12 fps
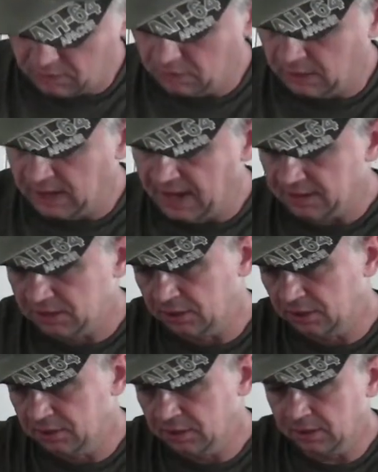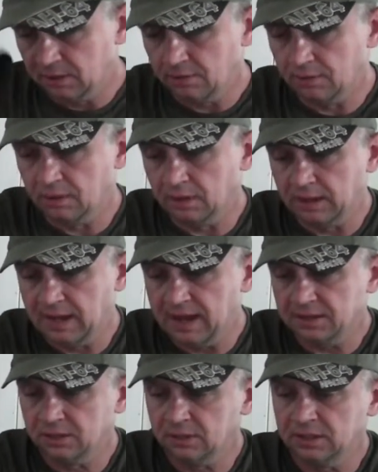cat tourniquet
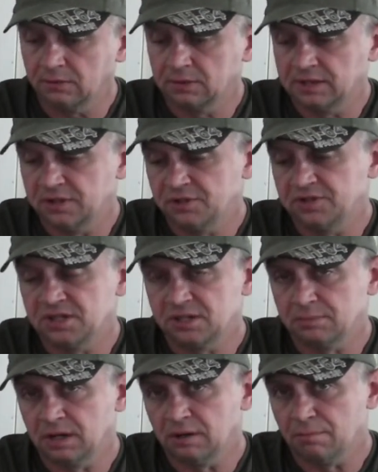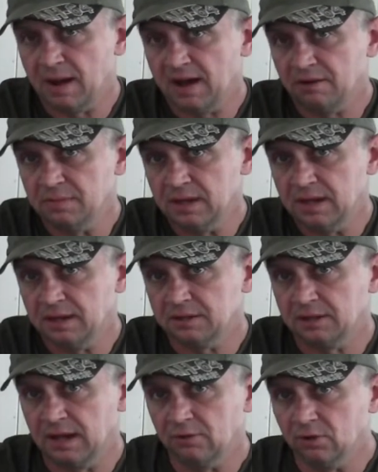retention system on the bottom yet,
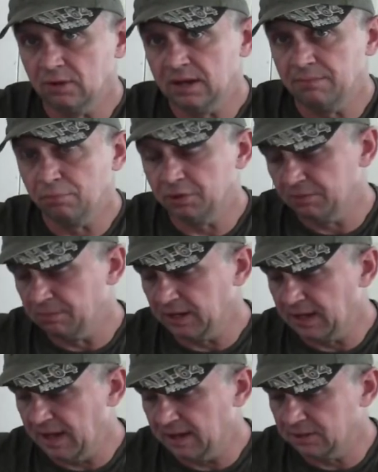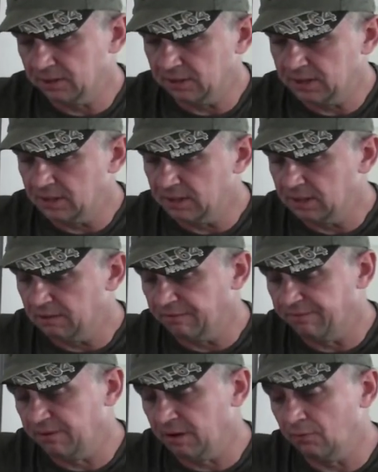I'll go ahead and put my cat tourniquet in the
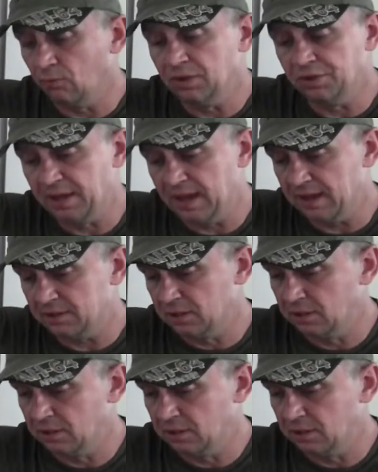front with that